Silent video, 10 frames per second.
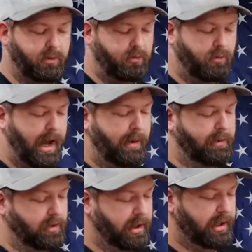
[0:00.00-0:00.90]
what I
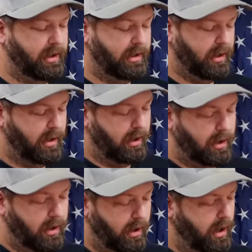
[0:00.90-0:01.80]
was reading
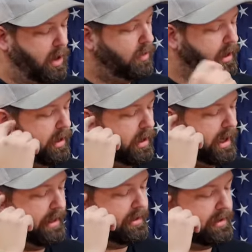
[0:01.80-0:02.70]
uh, on it,
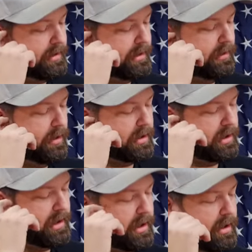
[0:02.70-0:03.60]
it's zero to
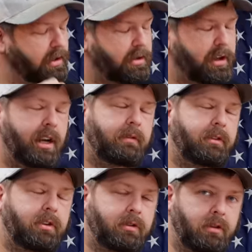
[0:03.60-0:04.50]
sixteen hundred if
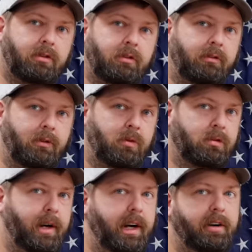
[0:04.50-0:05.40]
you use their
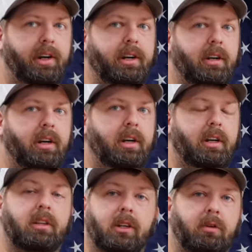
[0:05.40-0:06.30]
Forge battery.
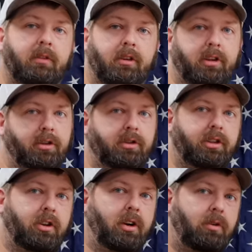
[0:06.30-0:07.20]
So if you're using
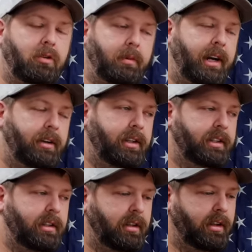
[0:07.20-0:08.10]
your older
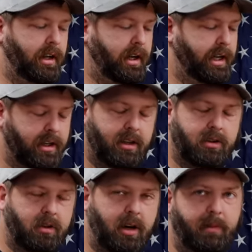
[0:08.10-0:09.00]
batteries, right. uh, it does
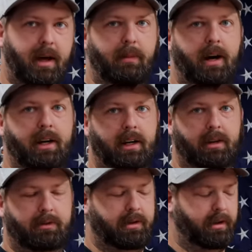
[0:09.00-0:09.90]
drop that back
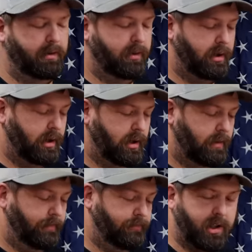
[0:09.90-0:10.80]
down. So
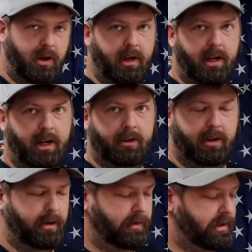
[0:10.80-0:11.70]
throw that out
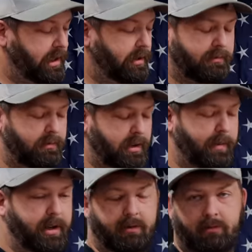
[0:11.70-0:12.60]
there. Still, I
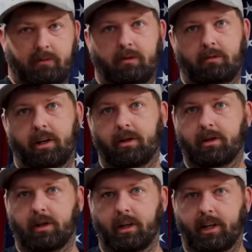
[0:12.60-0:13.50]
mean,
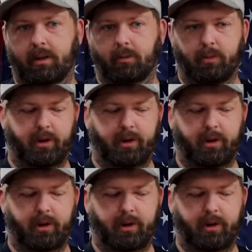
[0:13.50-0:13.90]
industry leading,